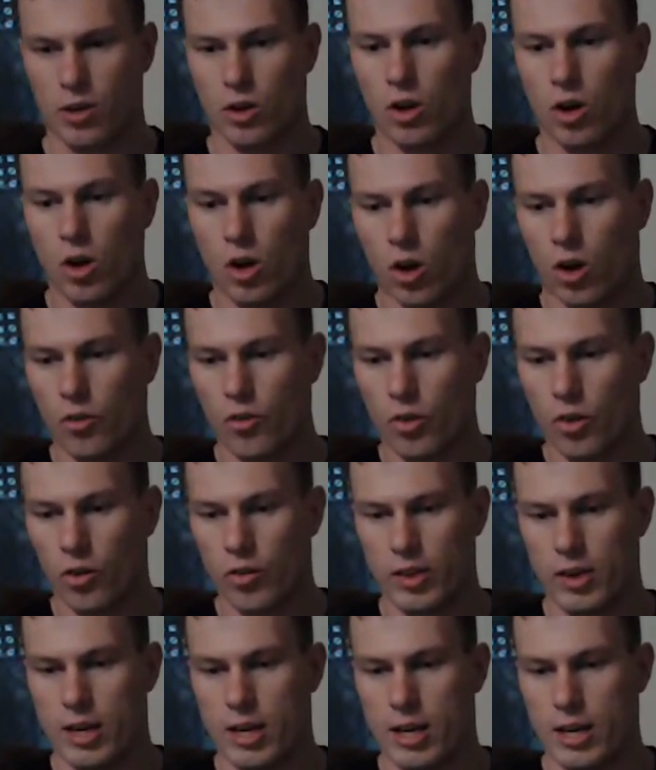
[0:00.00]
I've got
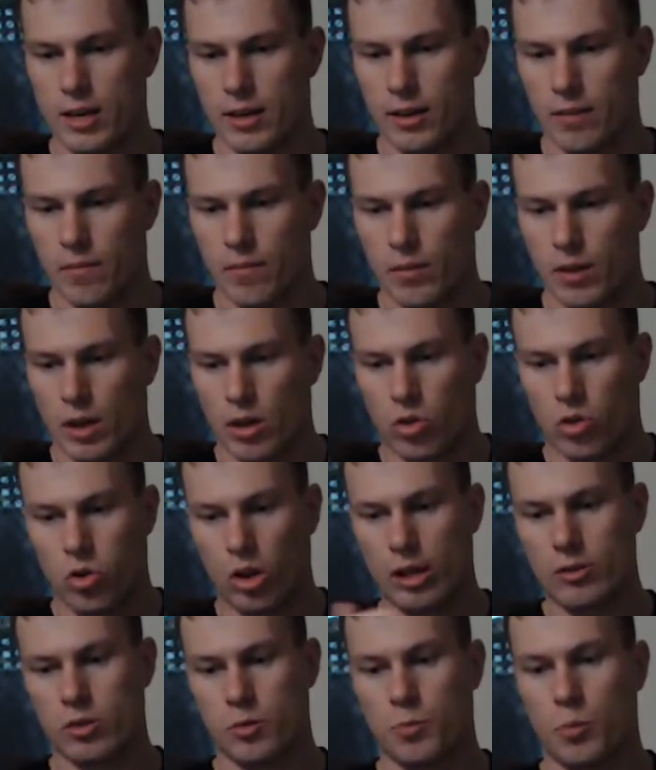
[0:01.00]
the
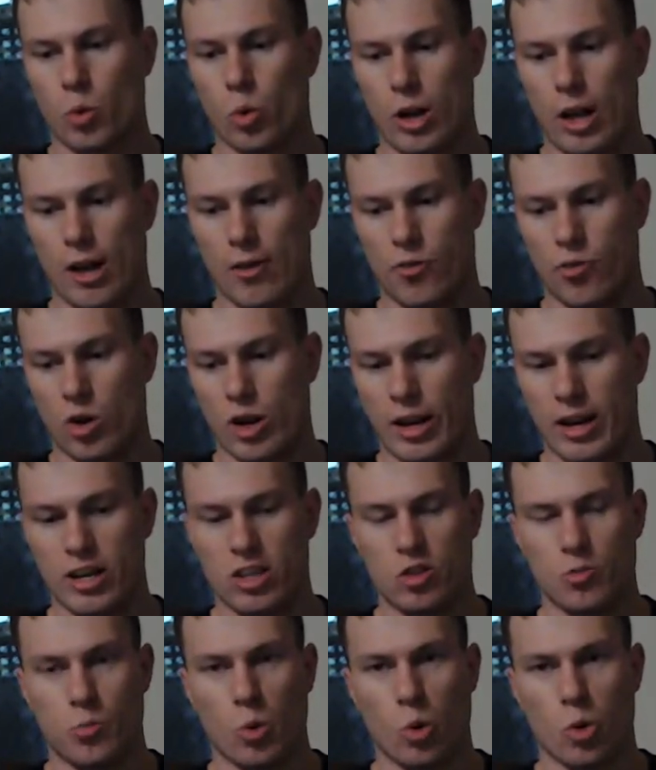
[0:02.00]
Club Sport F1
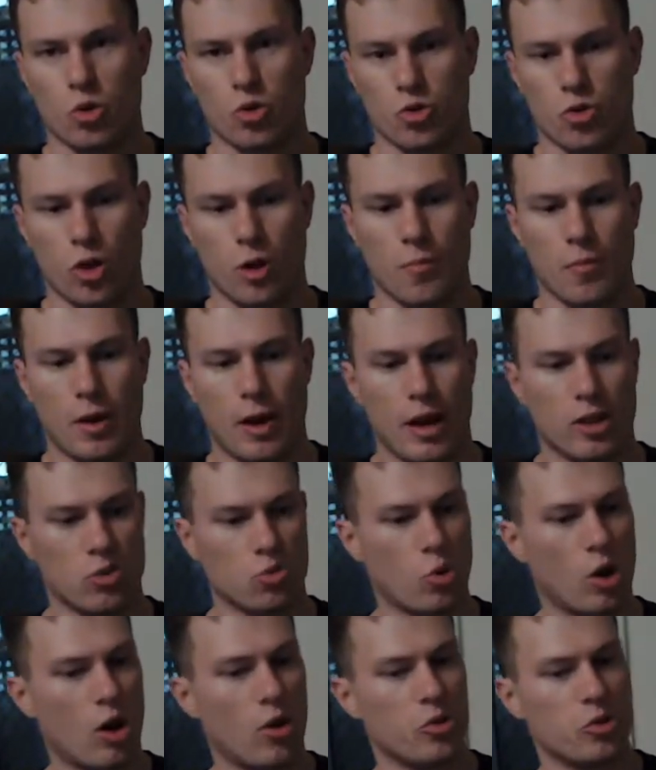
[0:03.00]
Esports rim, as
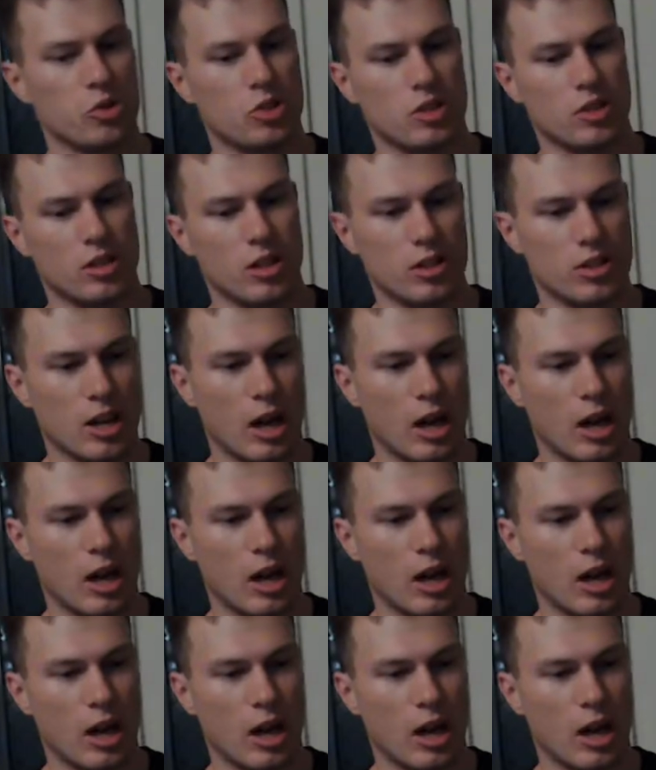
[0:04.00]
well as the